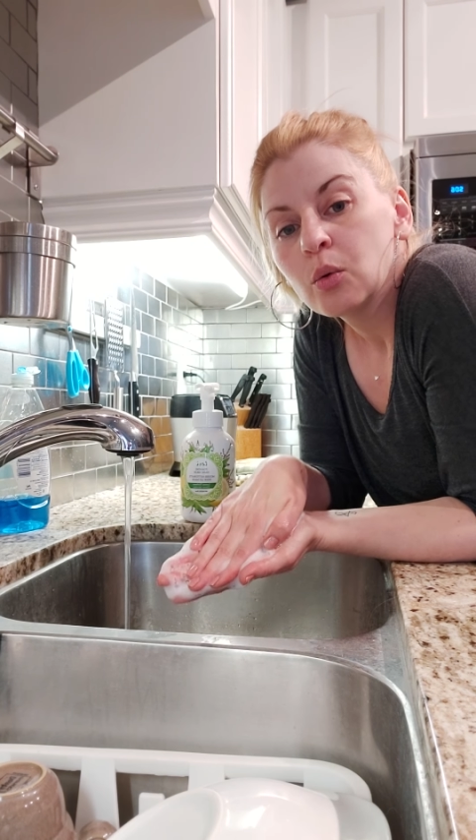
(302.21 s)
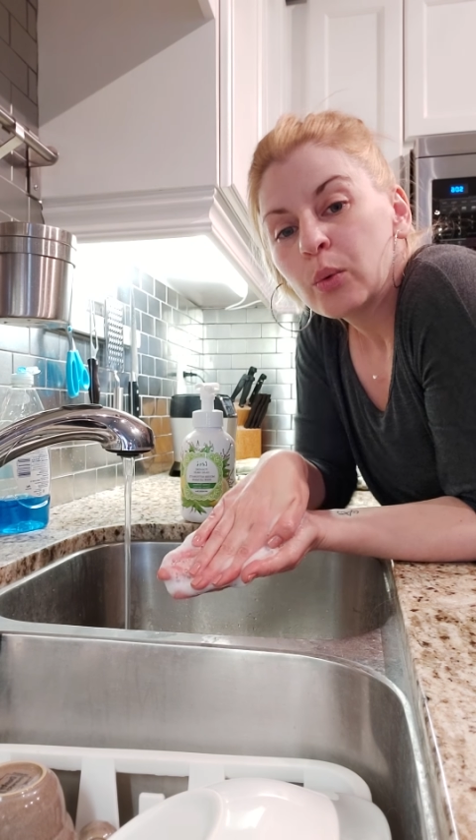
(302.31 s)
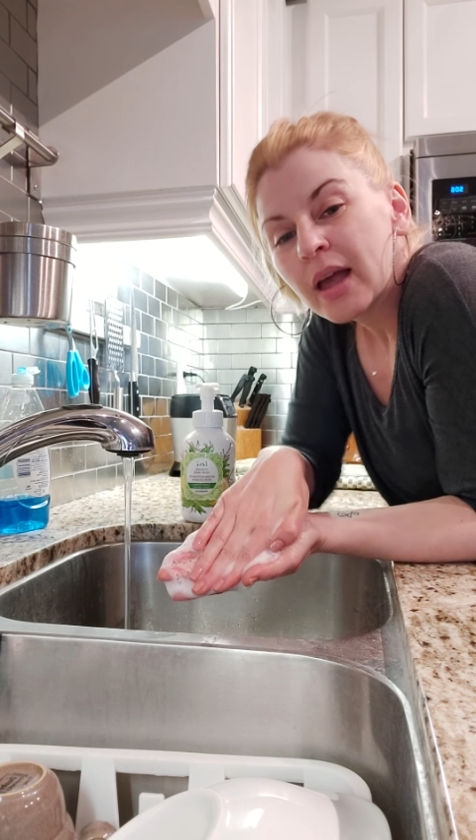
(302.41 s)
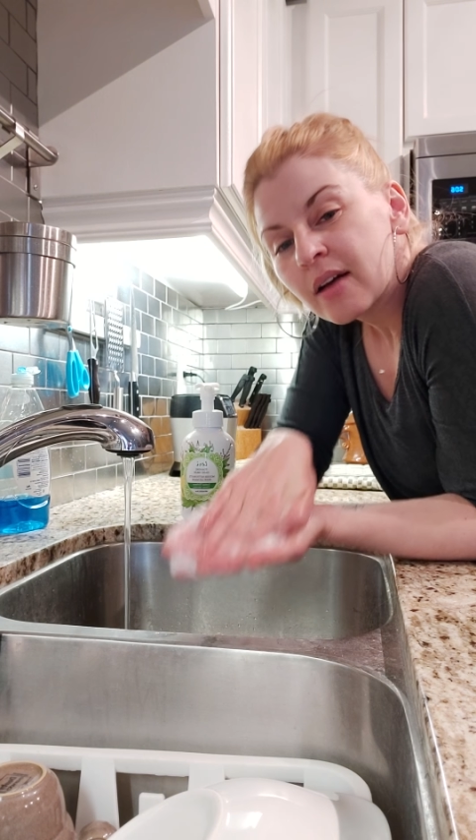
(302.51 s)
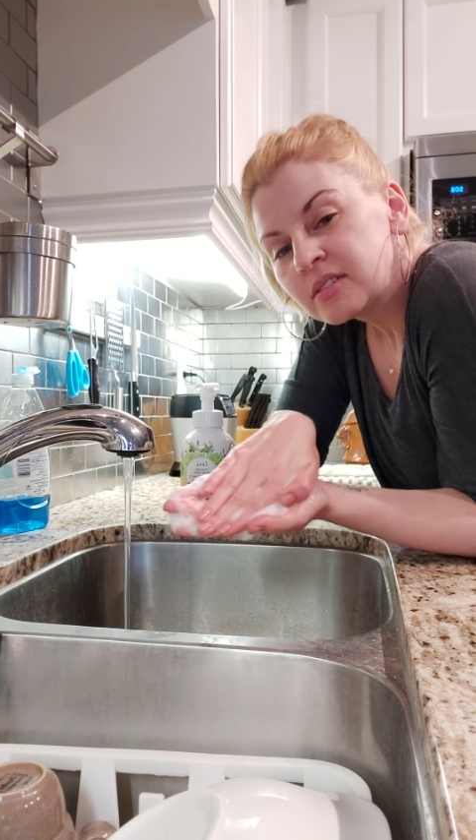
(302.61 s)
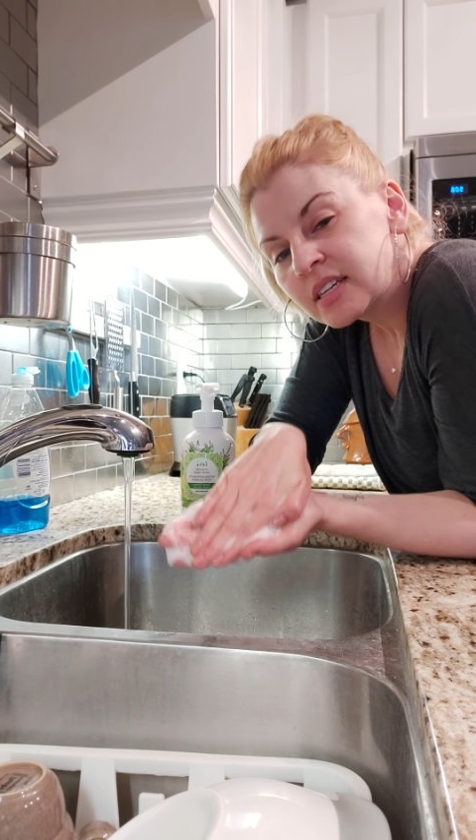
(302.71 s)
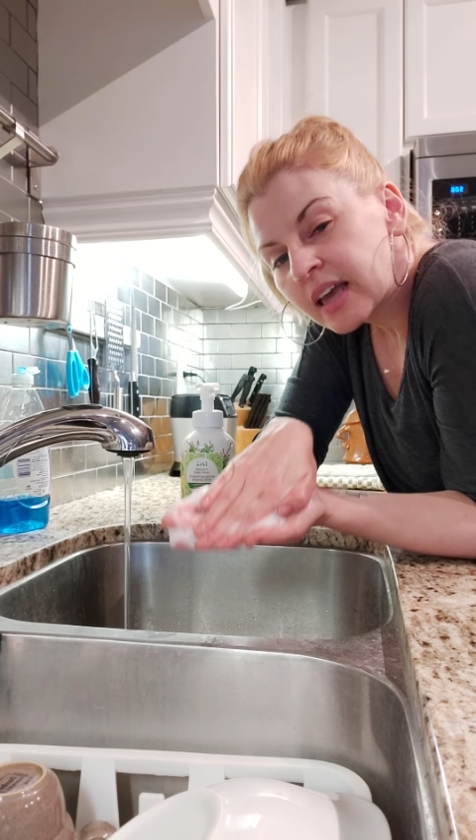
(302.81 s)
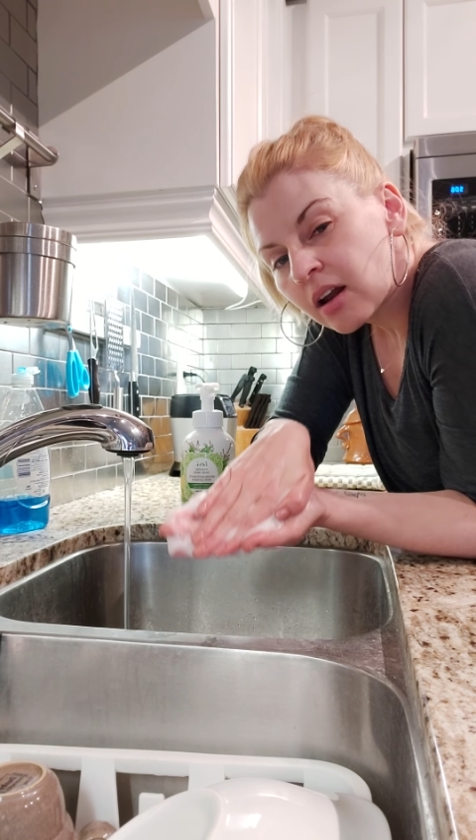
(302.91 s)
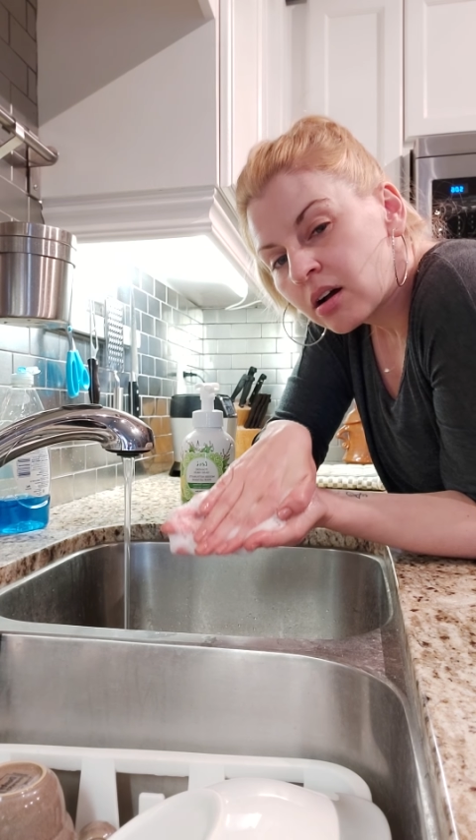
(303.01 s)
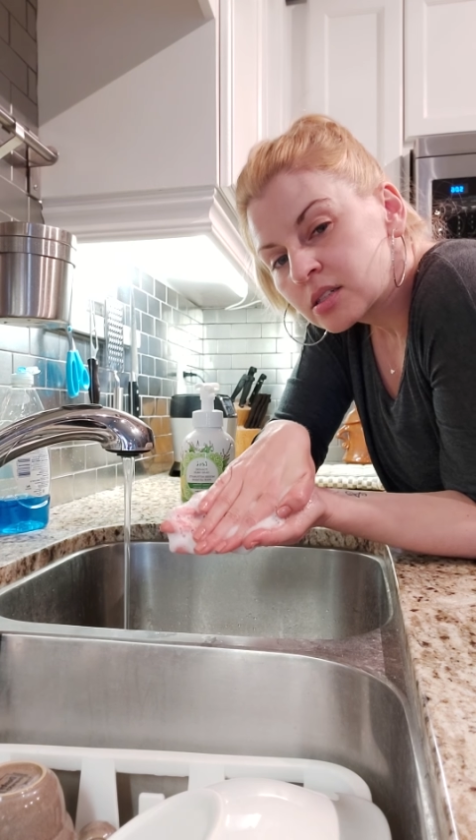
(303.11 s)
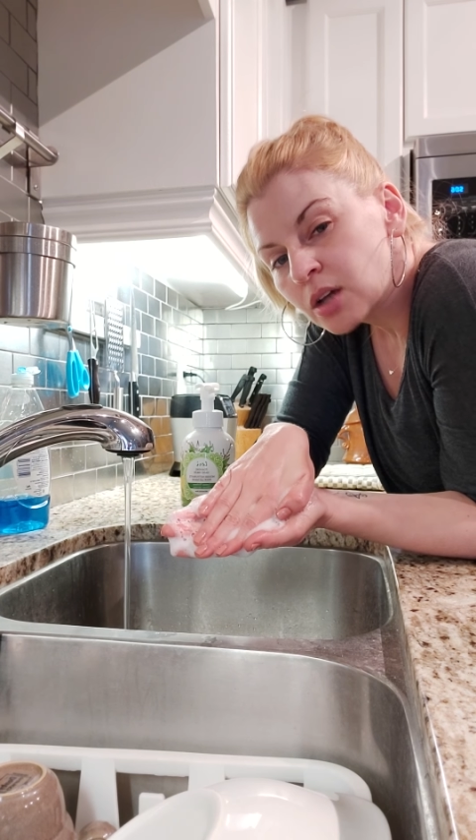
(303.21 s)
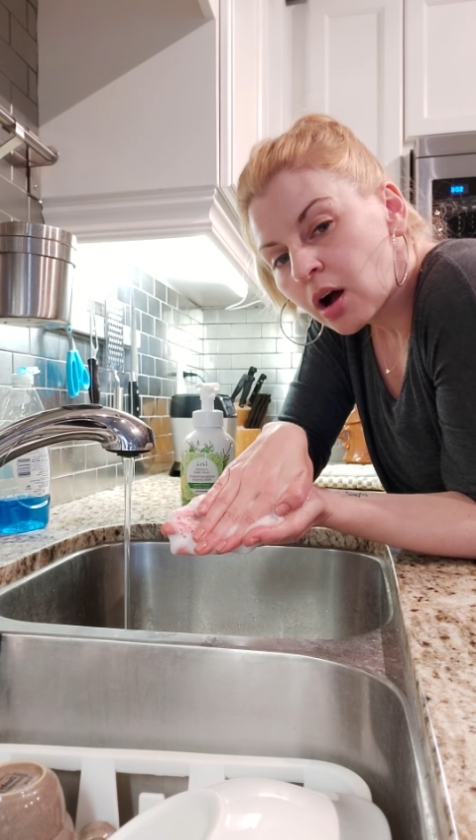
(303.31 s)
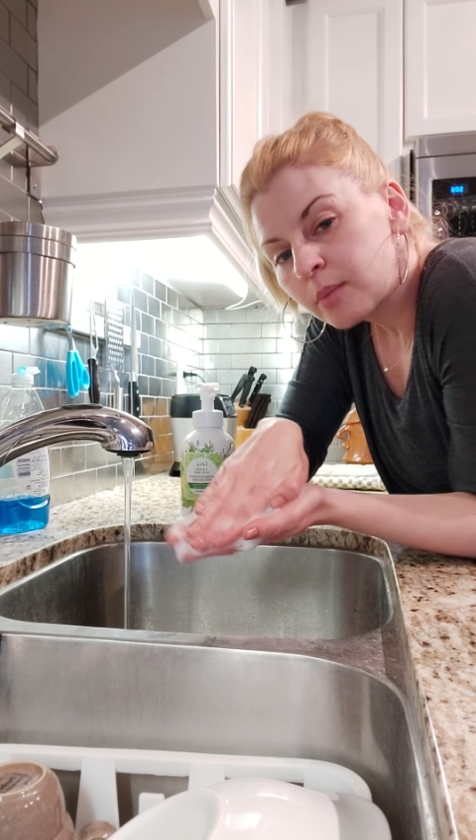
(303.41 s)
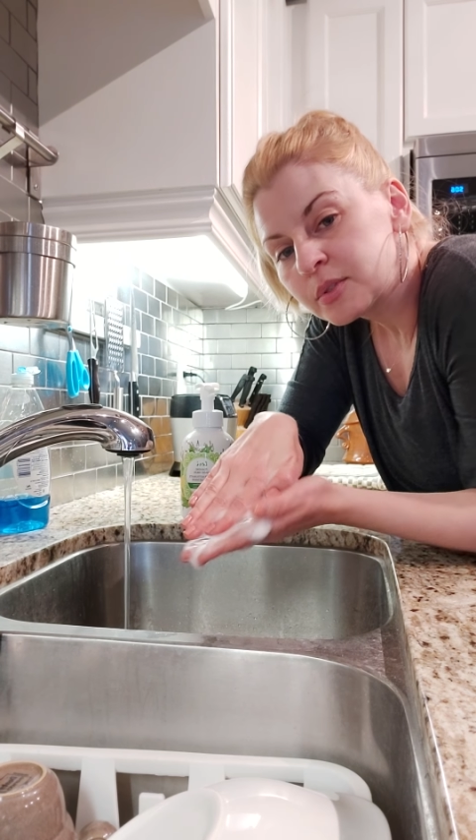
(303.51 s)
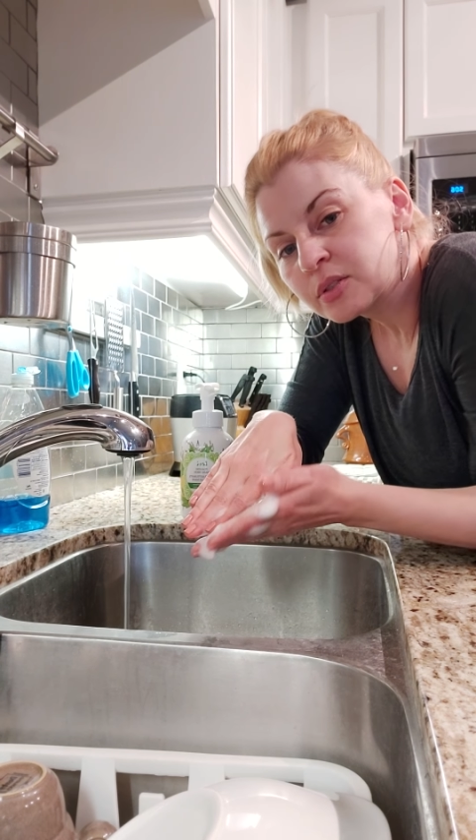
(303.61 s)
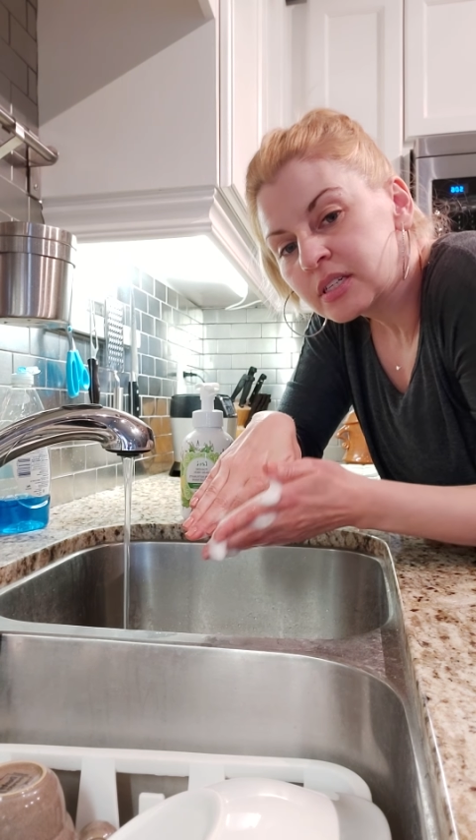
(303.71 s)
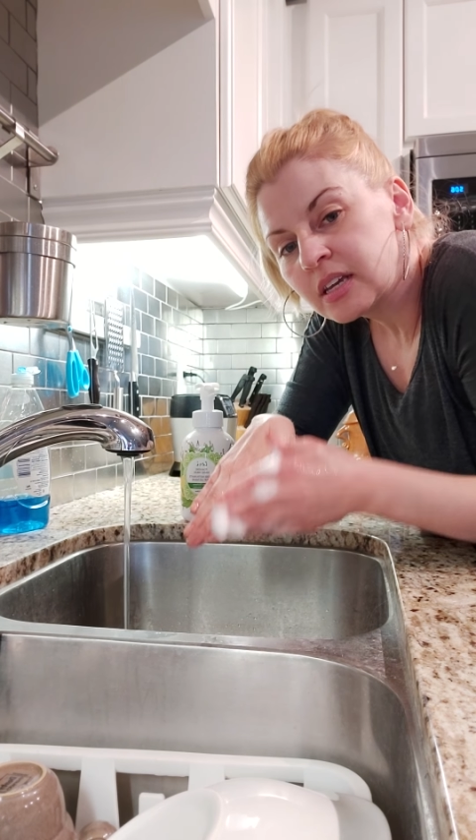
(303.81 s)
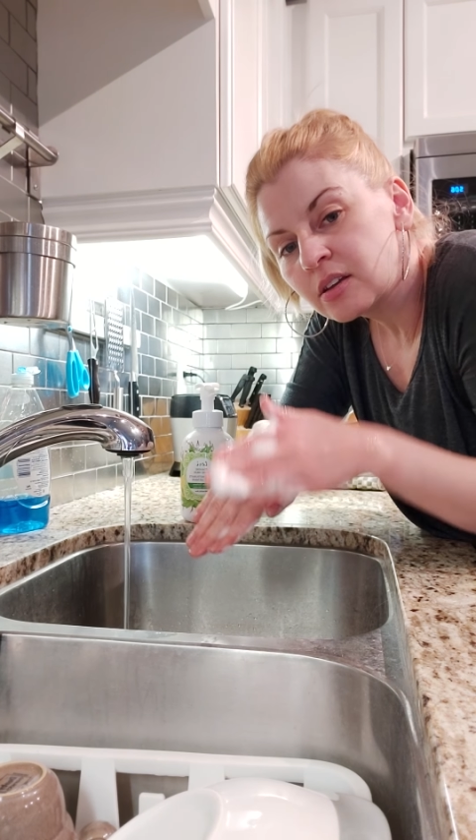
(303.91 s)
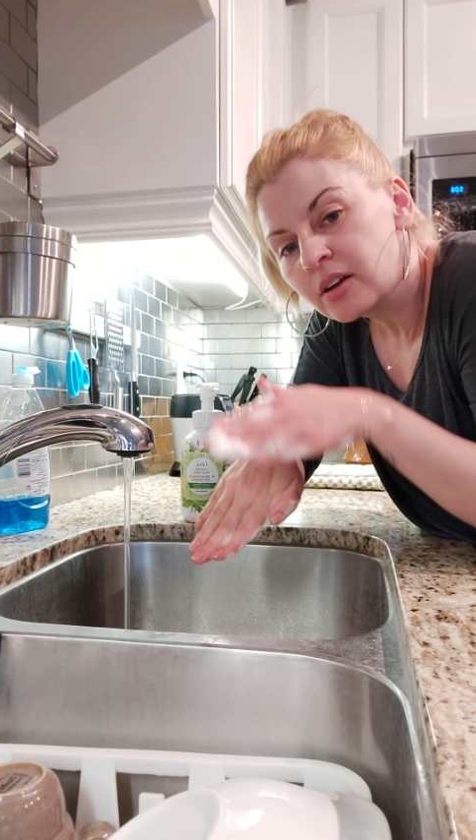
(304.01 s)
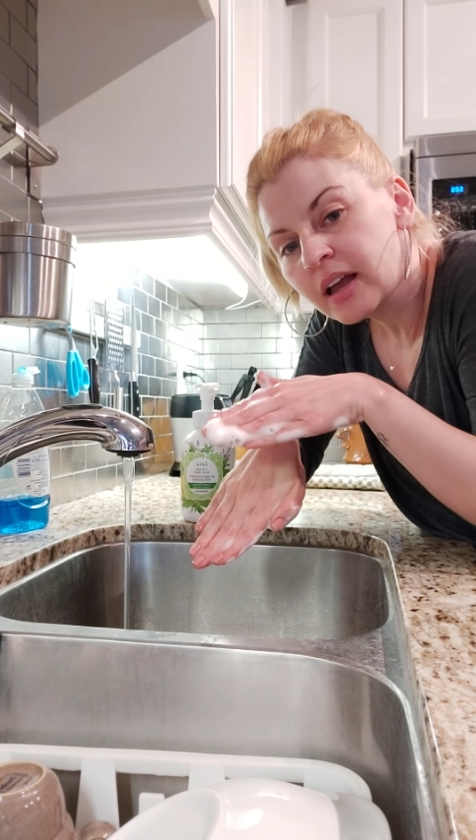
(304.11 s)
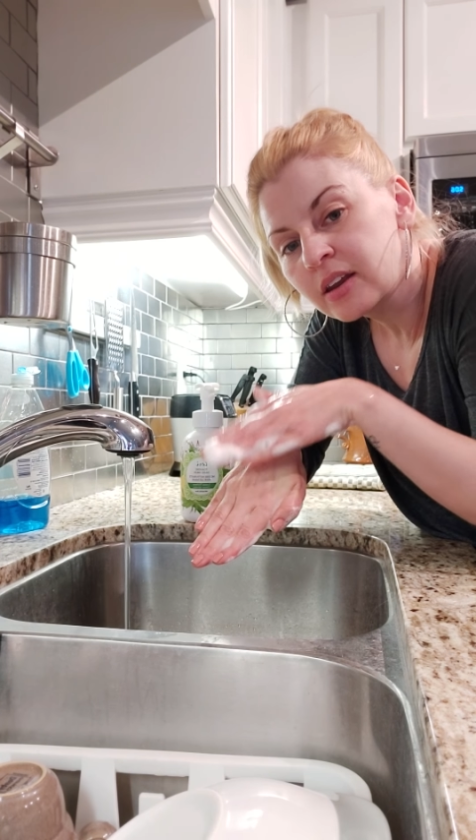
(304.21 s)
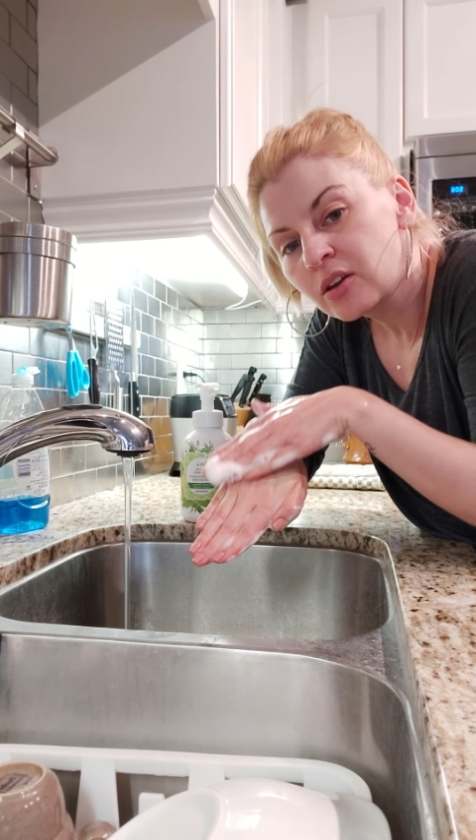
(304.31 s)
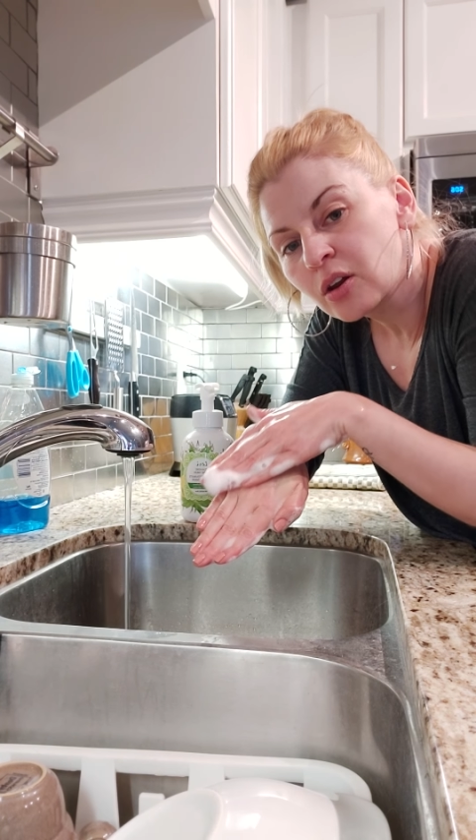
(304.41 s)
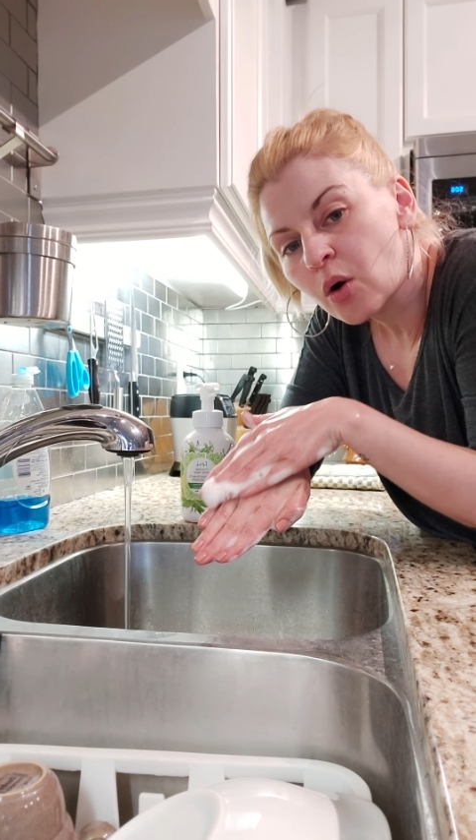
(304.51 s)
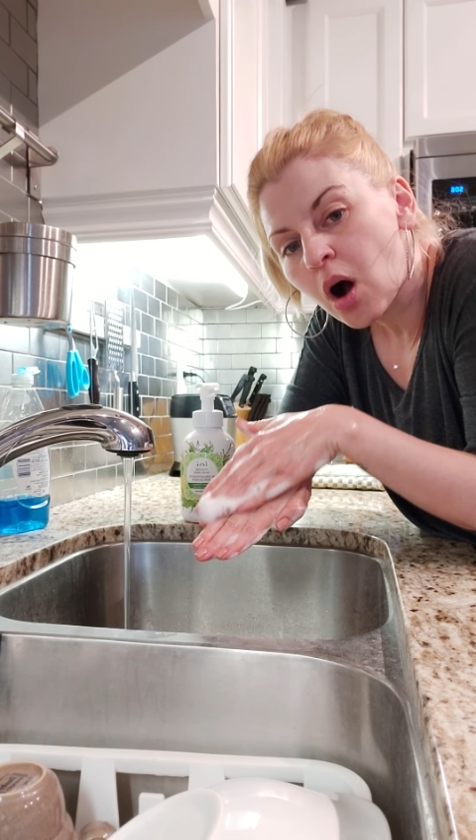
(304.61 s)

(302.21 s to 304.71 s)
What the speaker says: we have to get on top. So take your hand, you're gonna go